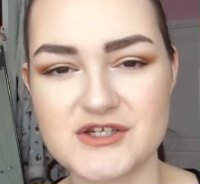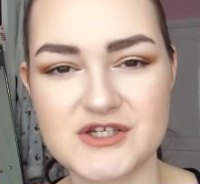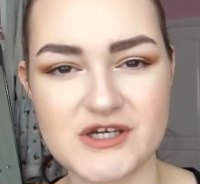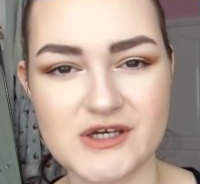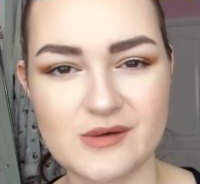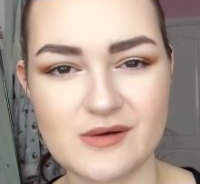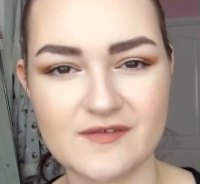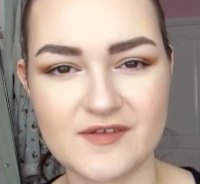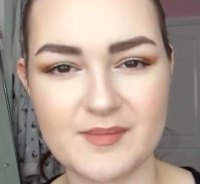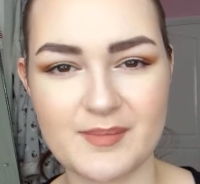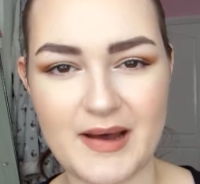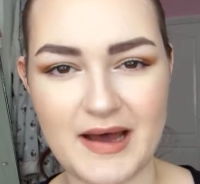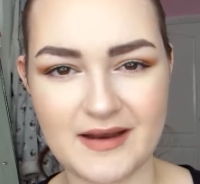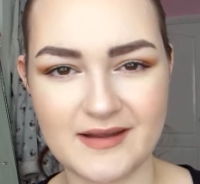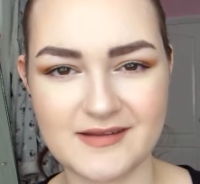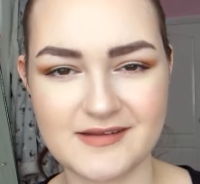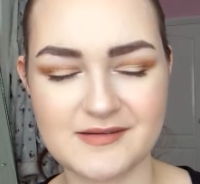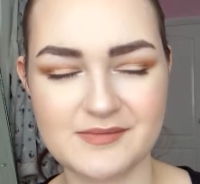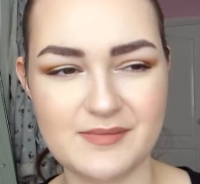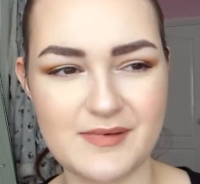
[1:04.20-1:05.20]
two of the
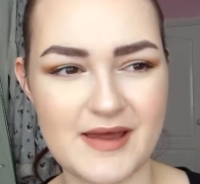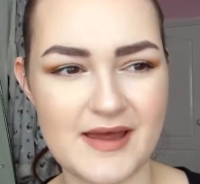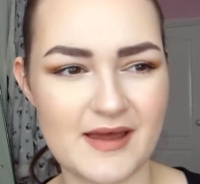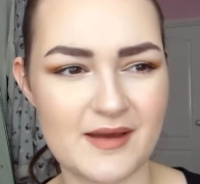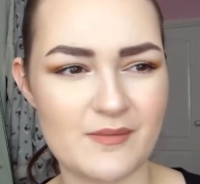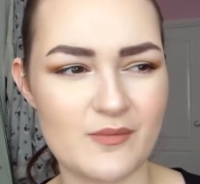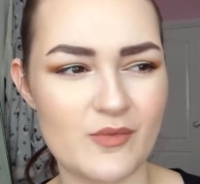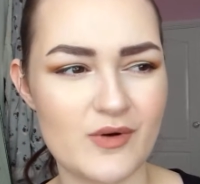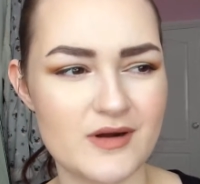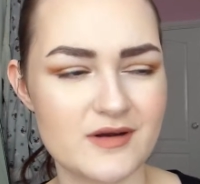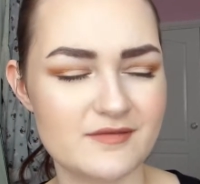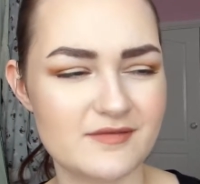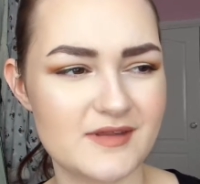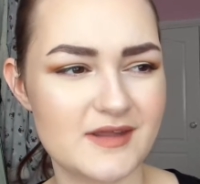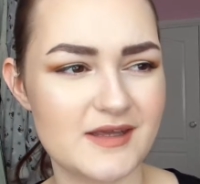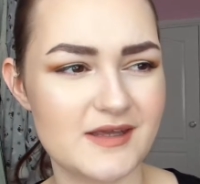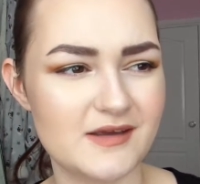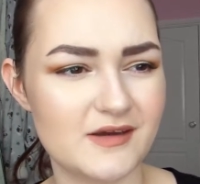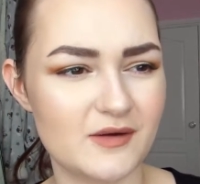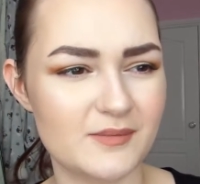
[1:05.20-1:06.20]
palettes. One of
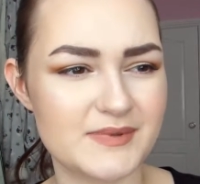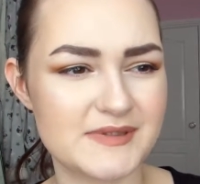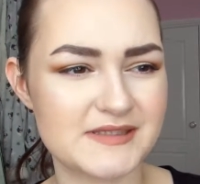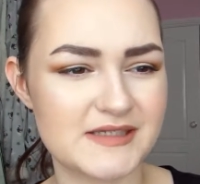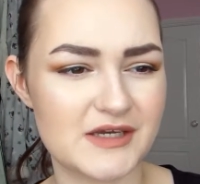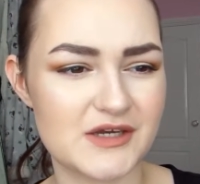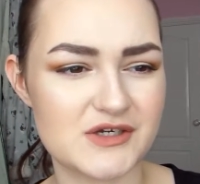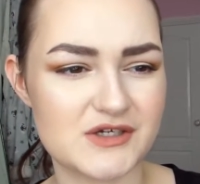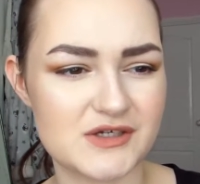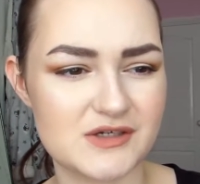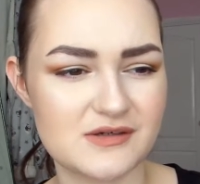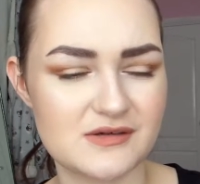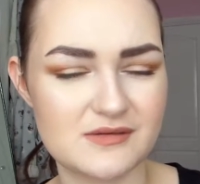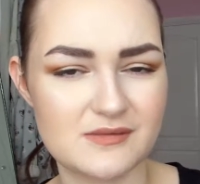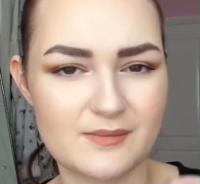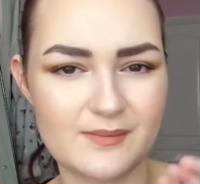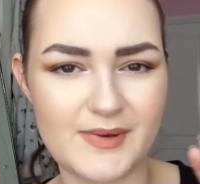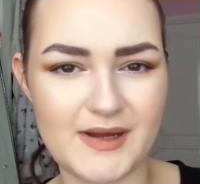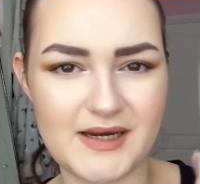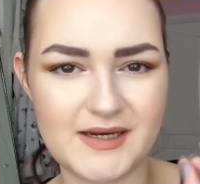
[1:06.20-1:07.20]
the Obsession
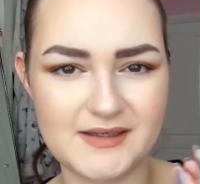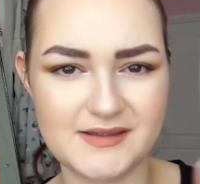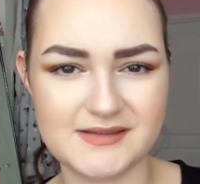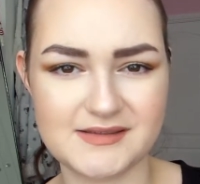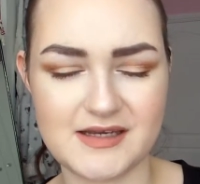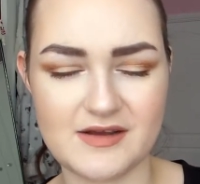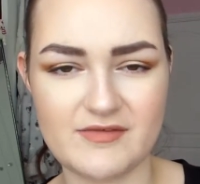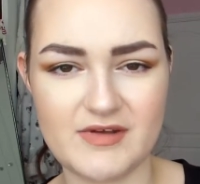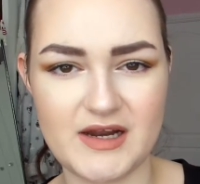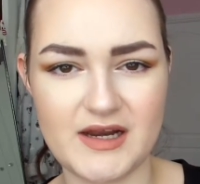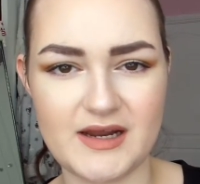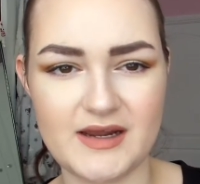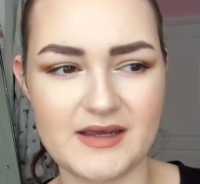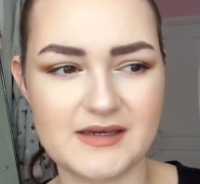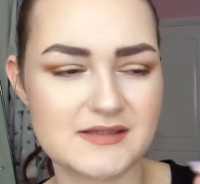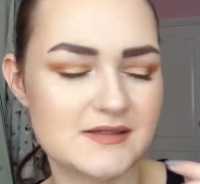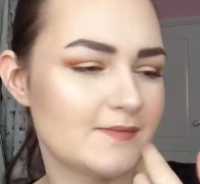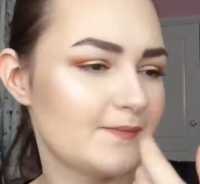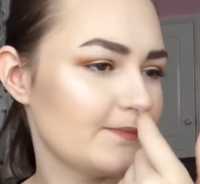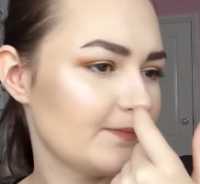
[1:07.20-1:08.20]
palettes I really
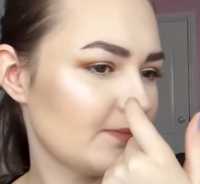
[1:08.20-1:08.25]
liked.